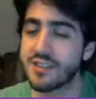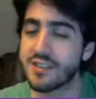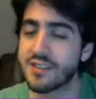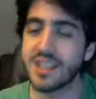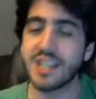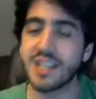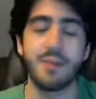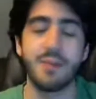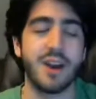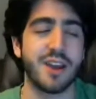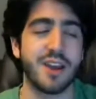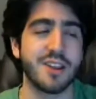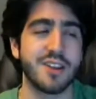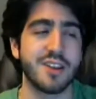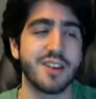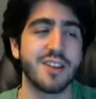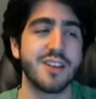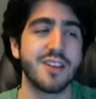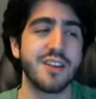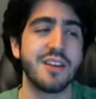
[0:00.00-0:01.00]
think about it
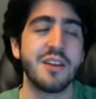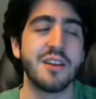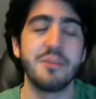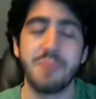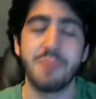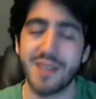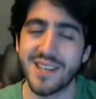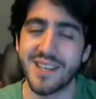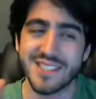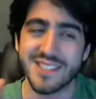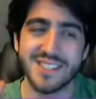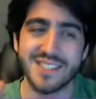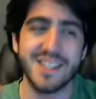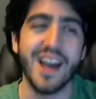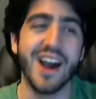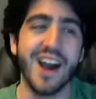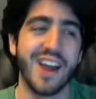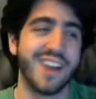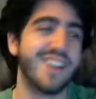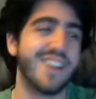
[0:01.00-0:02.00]
because it's
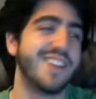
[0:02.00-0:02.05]
not.